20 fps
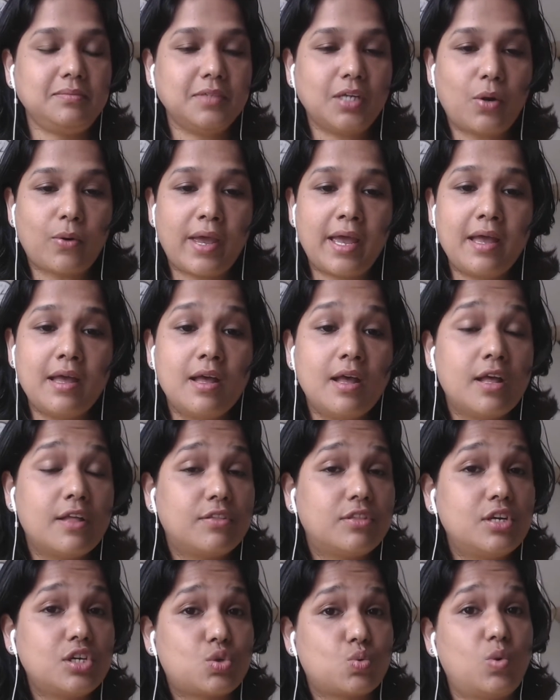Okay,
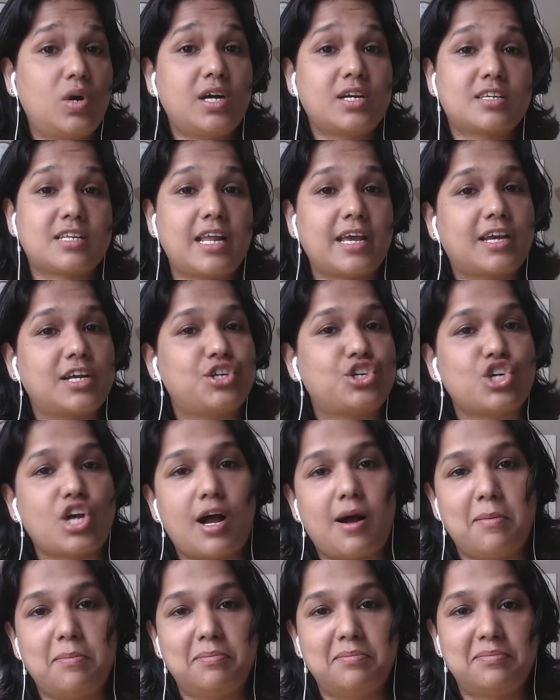this works like a
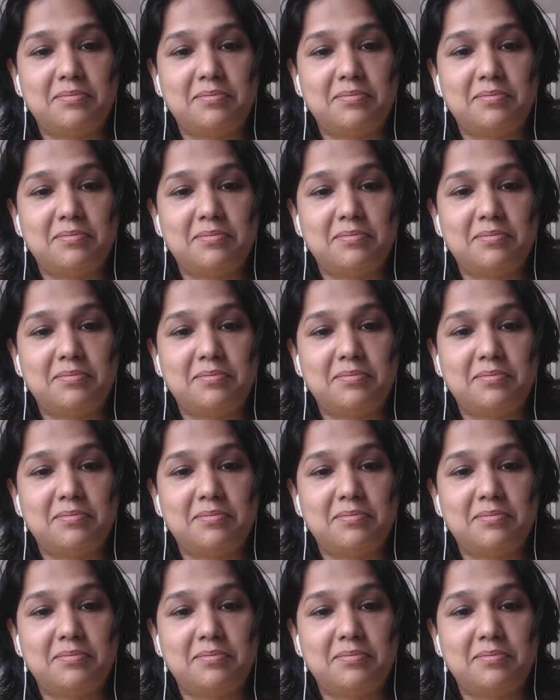charm.